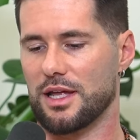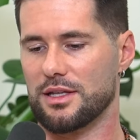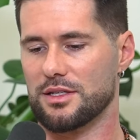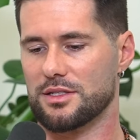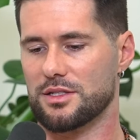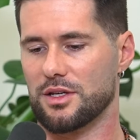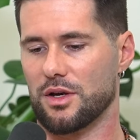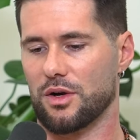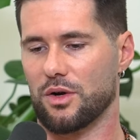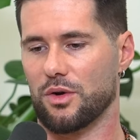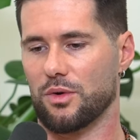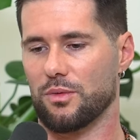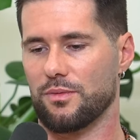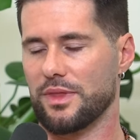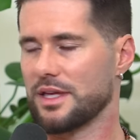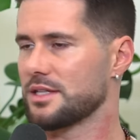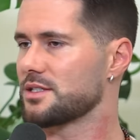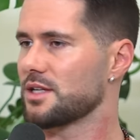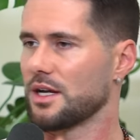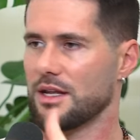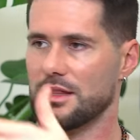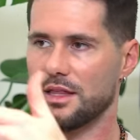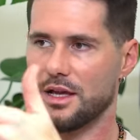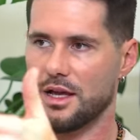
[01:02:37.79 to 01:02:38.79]
And so they
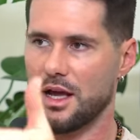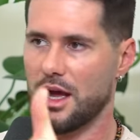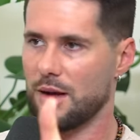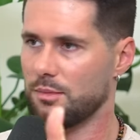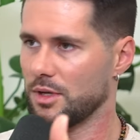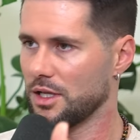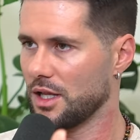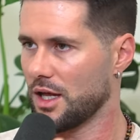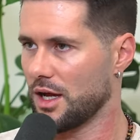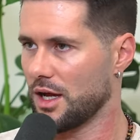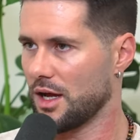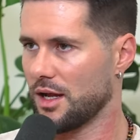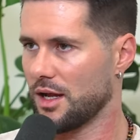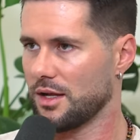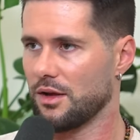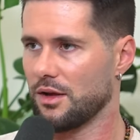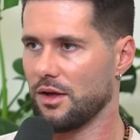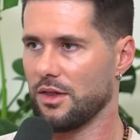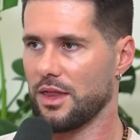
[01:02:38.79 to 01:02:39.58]
studied the Kabbalah and